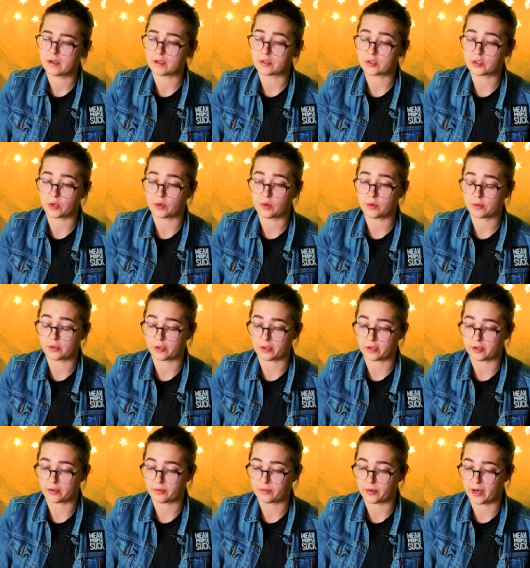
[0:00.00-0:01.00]

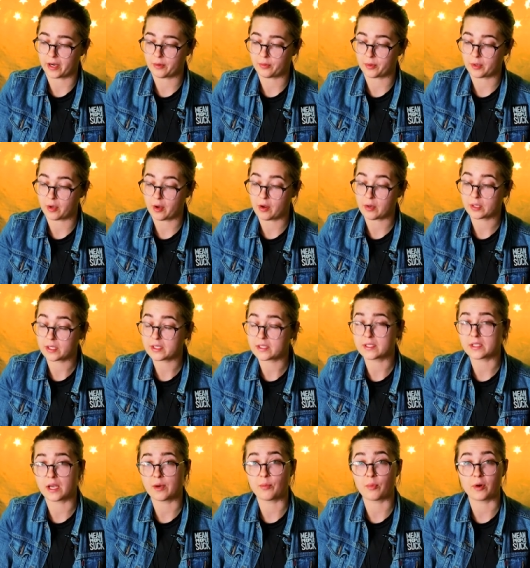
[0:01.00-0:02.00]
shoulder, right? We all need
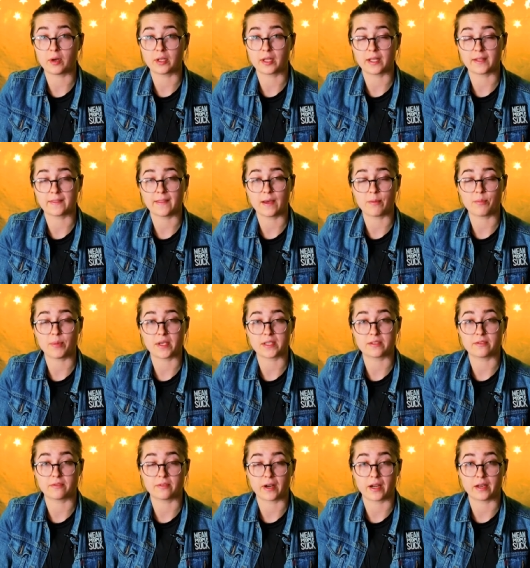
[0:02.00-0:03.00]
someone like that
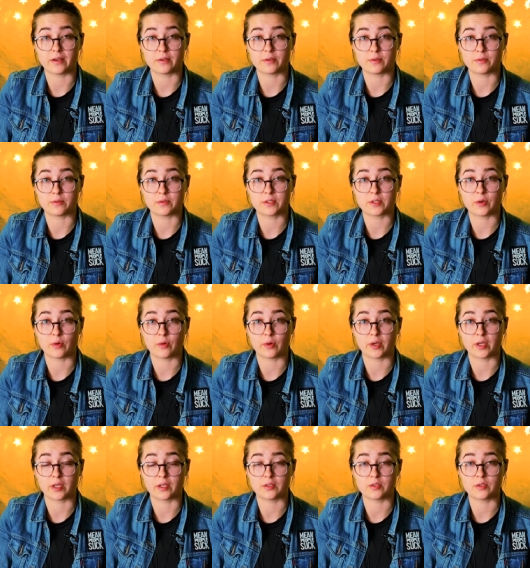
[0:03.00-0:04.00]
best friend who's going